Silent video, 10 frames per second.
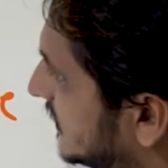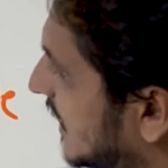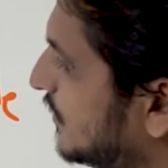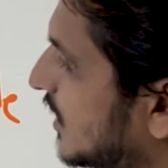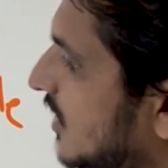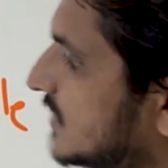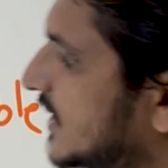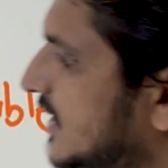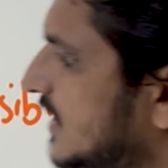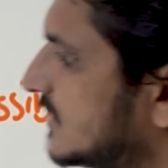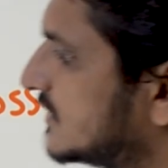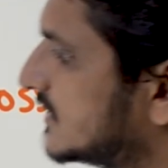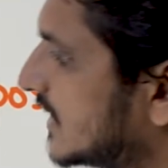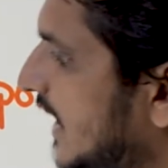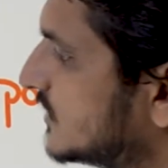example logic, uh,
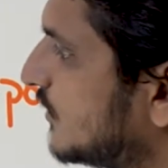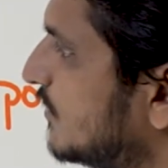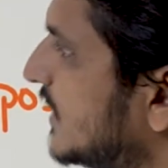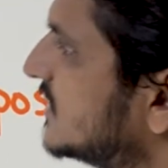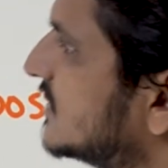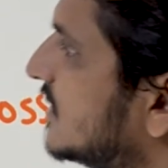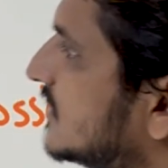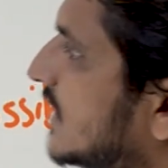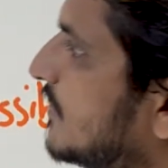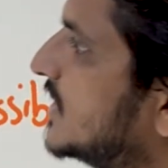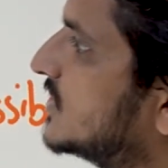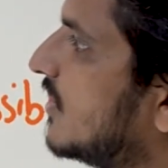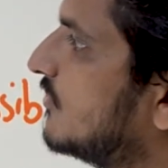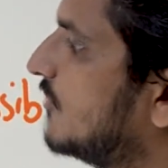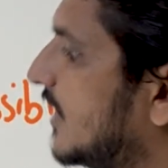S1 means summation
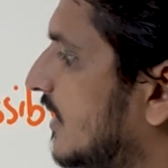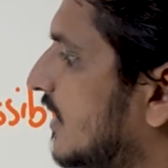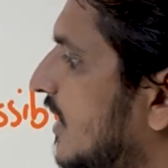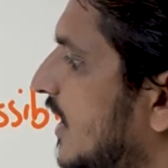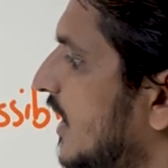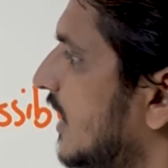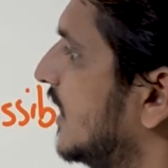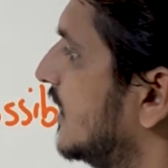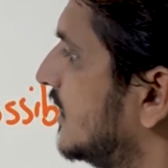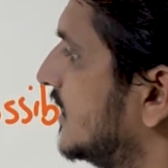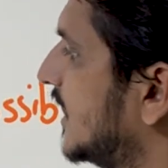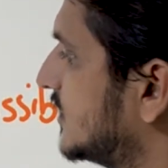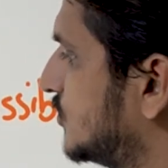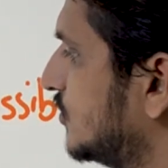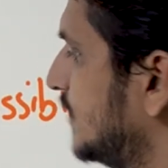of 1.
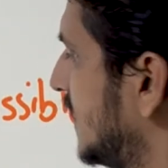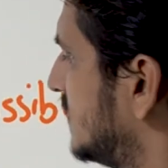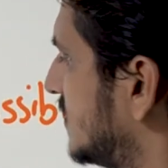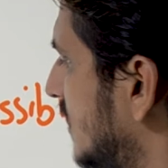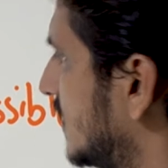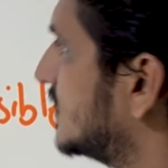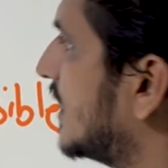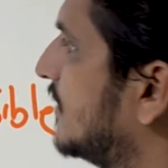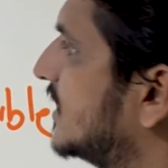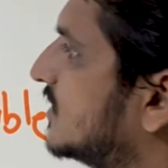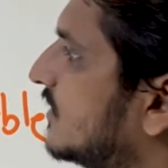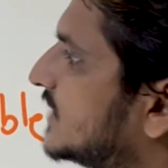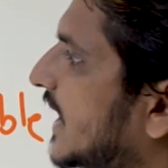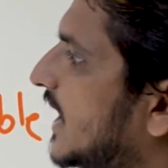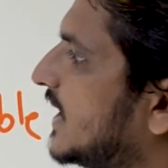S2 means summation of
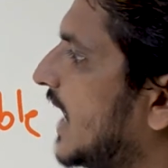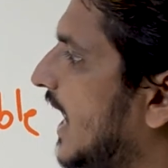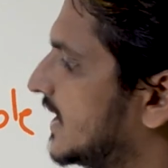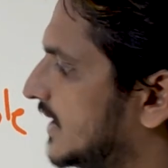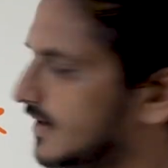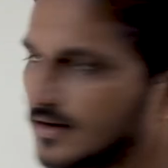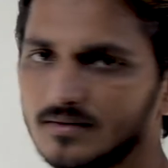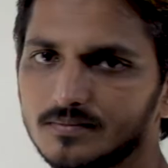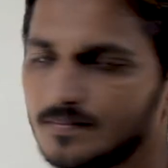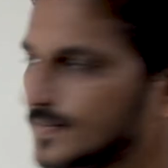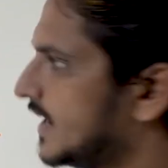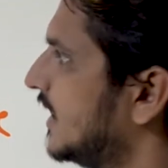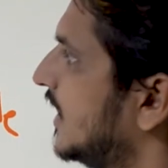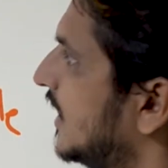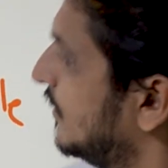second array.
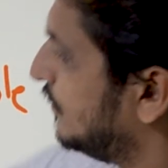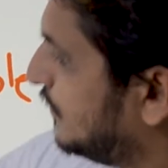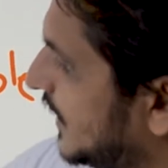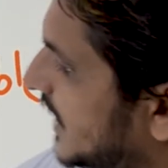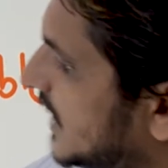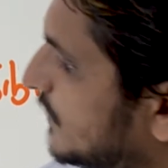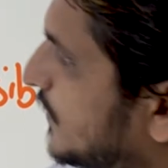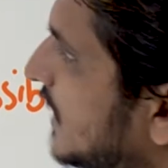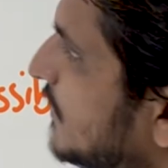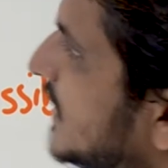Here P